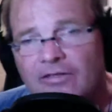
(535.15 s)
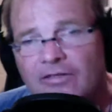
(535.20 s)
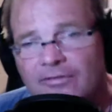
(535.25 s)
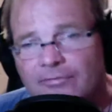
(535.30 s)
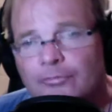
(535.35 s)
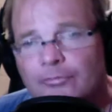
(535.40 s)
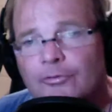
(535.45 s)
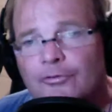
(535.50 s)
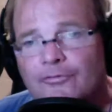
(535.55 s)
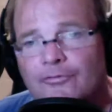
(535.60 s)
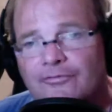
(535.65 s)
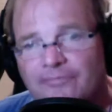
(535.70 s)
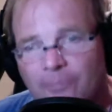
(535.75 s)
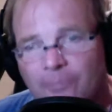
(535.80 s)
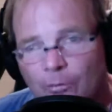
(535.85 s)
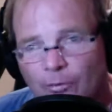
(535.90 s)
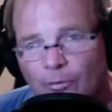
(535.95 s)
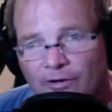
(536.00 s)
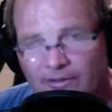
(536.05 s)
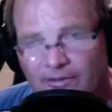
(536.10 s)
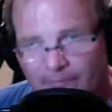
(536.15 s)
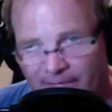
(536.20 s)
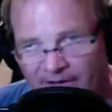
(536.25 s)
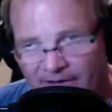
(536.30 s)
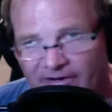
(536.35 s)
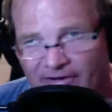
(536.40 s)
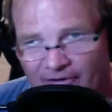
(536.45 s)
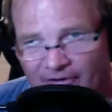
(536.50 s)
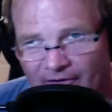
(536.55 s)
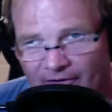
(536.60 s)
through 40
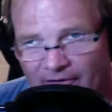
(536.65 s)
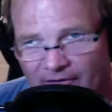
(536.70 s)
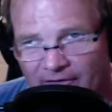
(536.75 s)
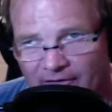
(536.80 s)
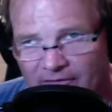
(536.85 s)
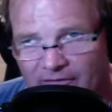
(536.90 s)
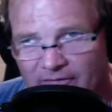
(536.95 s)
meter